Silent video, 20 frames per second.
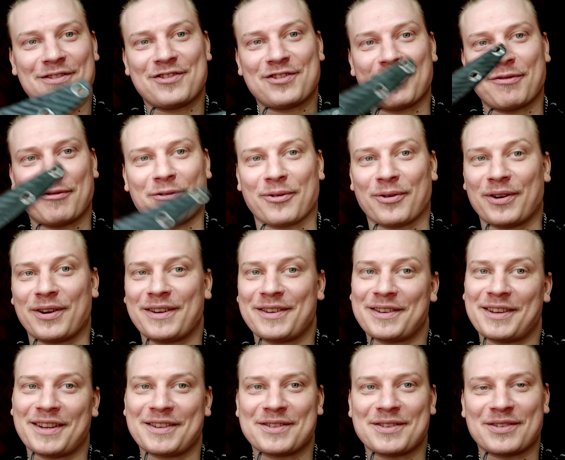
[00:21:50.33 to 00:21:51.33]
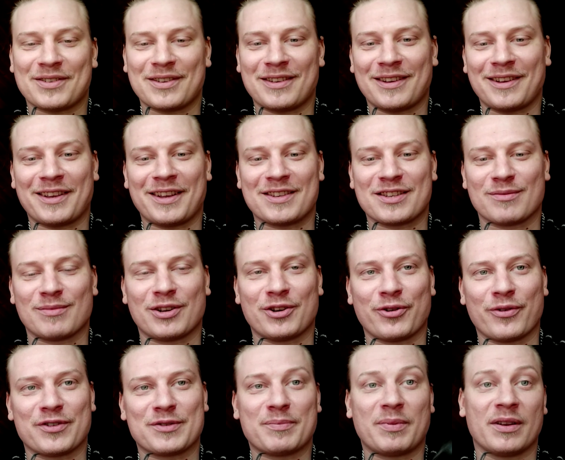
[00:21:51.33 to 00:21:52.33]
shit for it, it gets on my
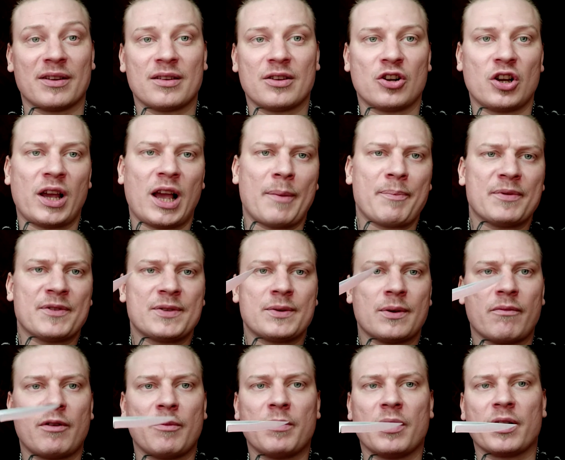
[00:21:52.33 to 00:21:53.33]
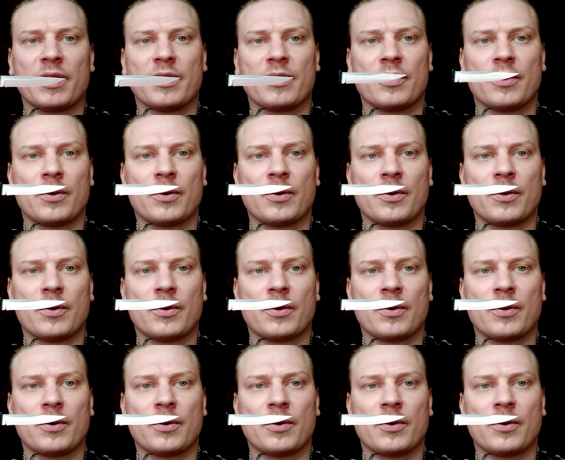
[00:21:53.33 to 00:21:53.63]
nerves. But it happens to everybody.